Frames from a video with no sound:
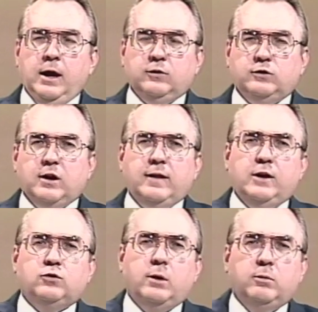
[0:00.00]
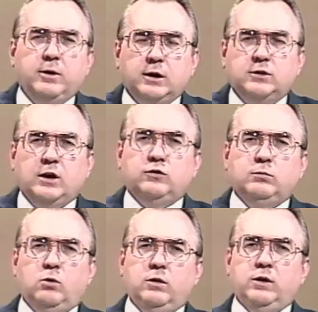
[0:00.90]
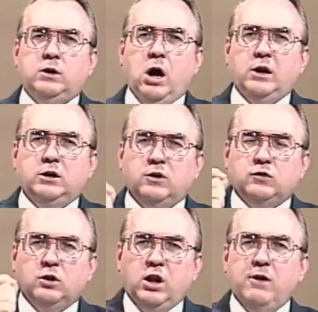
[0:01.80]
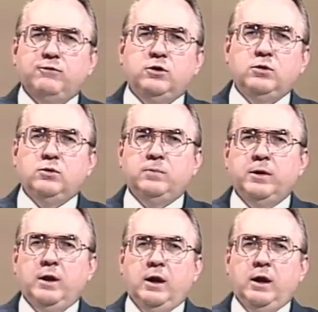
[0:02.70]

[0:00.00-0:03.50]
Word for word: instead of that trouble being a testimony that God doesn't love you,